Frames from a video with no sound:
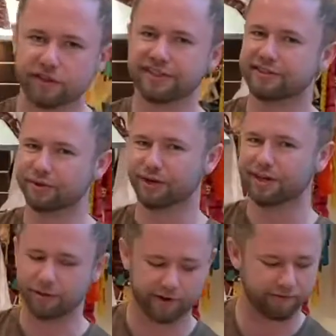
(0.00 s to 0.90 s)
so they've still got a
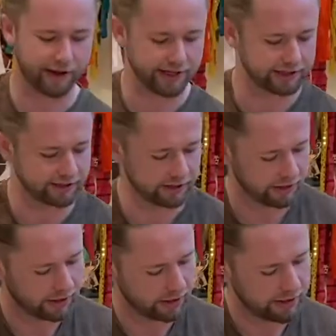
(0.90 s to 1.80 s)
little bit of bite.
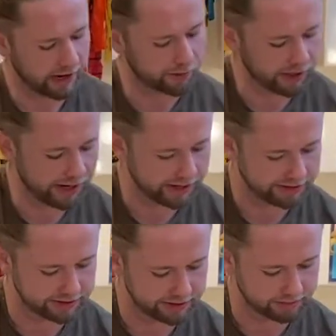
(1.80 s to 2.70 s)
Now we're going to
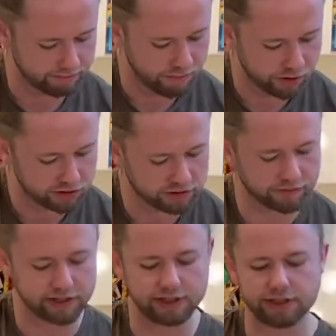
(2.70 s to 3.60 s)
add most of
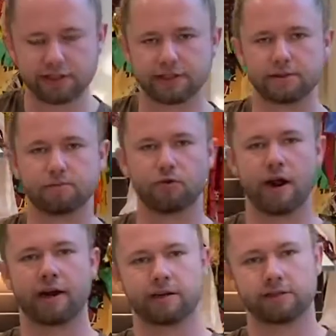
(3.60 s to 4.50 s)
these
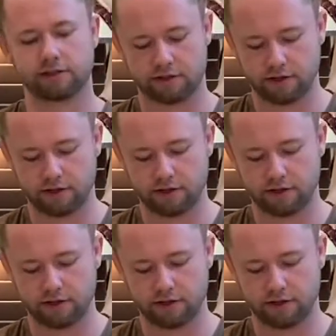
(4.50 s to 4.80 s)
meringues.